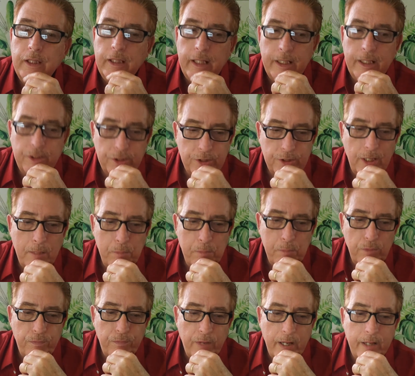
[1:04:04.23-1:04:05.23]
He says, I'm
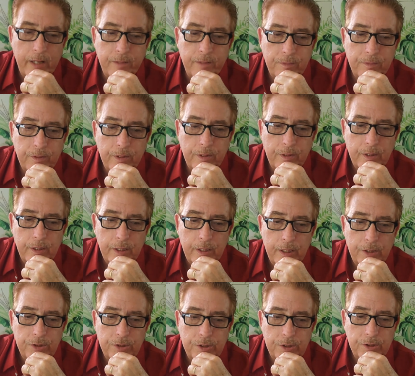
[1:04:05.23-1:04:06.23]
doing fine. He
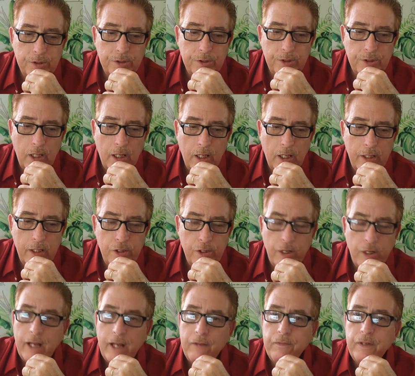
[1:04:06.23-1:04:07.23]
says, are you
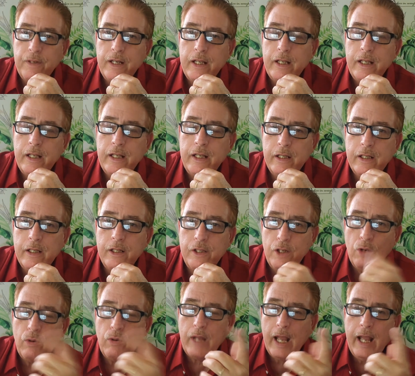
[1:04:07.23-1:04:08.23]

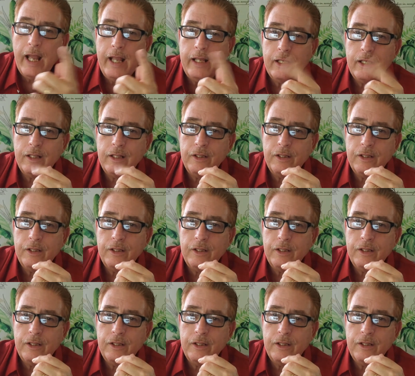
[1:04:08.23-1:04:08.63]
okay?